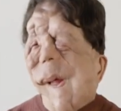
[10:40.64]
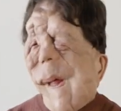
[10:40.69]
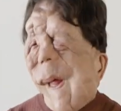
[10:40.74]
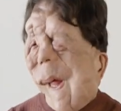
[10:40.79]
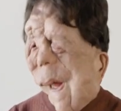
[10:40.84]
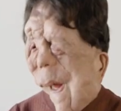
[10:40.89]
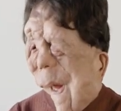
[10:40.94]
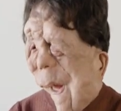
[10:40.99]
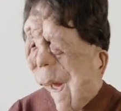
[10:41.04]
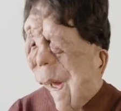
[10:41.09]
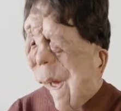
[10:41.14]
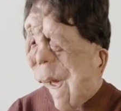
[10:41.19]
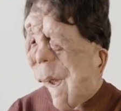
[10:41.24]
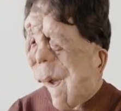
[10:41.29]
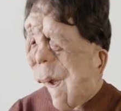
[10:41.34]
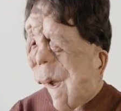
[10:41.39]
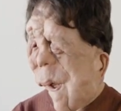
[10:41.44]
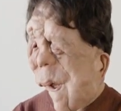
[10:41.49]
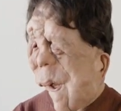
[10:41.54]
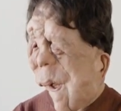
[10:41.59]
I hate
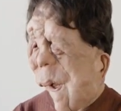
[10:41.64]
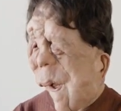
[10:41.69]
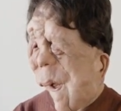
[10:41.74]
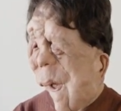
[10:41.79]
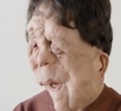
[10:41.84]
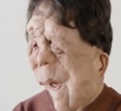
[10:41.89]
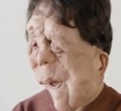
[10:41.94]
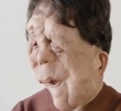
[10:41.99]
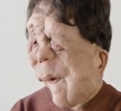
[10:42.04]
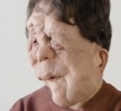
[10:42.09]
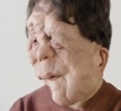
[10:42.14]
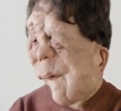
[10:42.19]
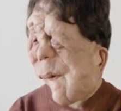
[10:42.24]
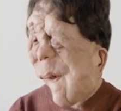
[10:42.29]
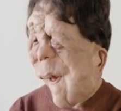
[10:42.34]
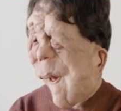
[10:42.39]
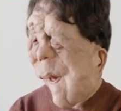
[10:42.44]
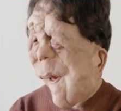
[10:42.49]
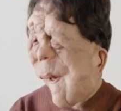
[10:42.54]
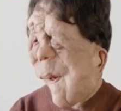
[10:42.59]
is
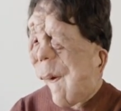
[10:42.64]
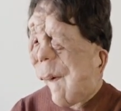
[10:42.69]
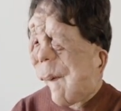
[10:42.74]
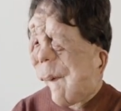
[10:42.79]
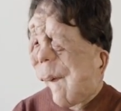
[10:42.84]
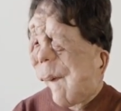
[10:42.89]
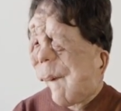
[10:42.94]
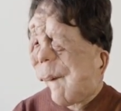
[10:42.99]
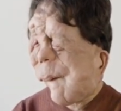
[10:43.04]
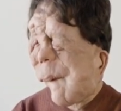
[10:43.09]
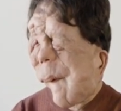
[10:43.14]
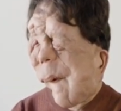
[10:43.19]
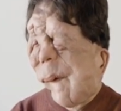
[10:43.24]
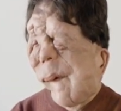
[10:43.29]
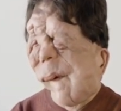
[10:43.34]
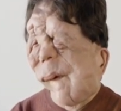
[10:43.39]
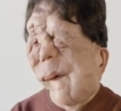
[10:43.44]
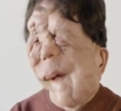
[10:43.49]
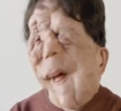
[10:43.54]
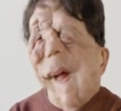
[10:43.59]
the
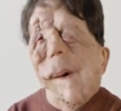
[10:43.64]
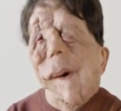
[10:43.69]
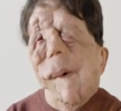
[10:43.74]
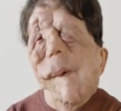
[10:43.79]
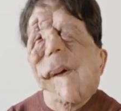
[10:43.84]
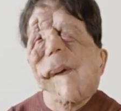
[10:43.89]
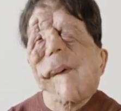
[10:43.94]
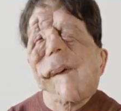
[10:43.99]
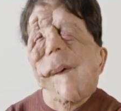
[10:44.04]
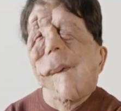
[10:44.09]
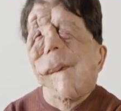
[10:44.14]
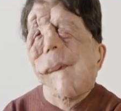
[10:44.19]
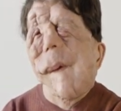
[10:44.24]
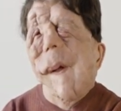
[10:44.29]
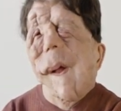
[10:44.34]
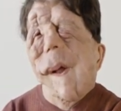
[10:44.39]
false heroism